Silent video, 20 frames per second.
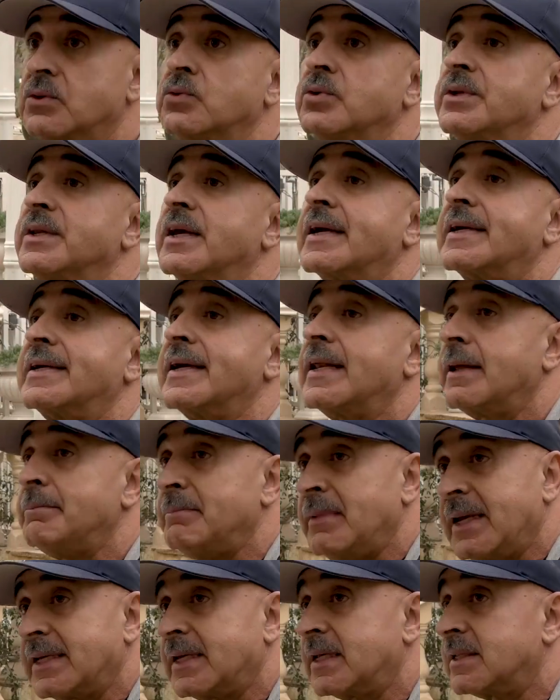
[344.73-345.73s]
You're not going to
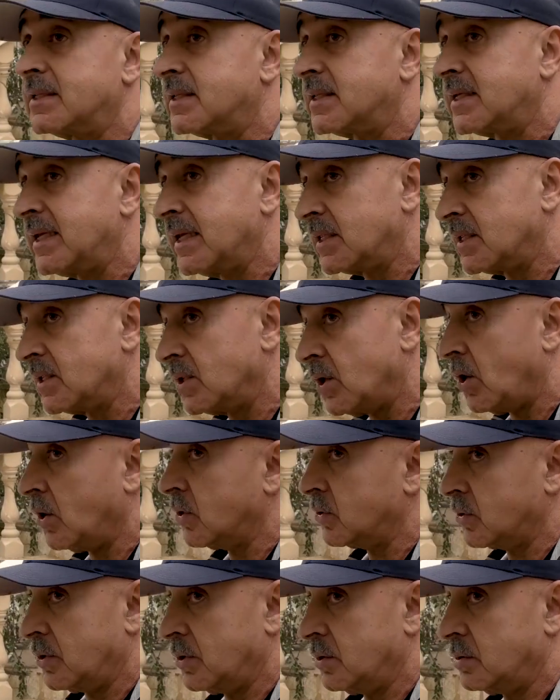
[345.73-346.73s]
make it get
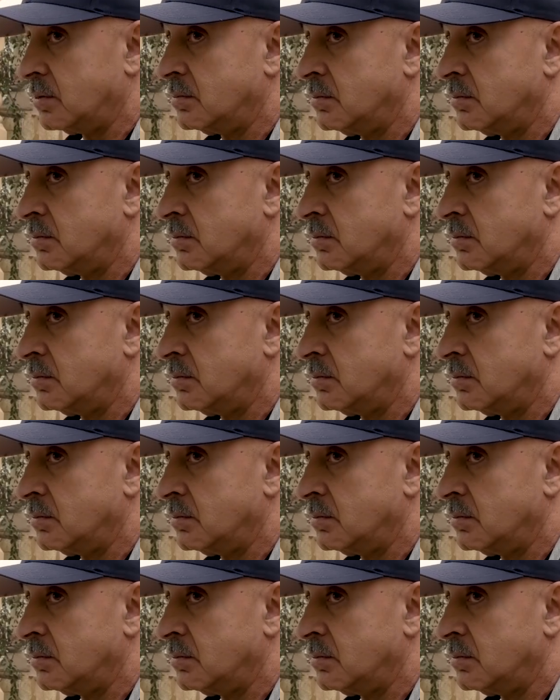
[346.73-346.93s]
longer.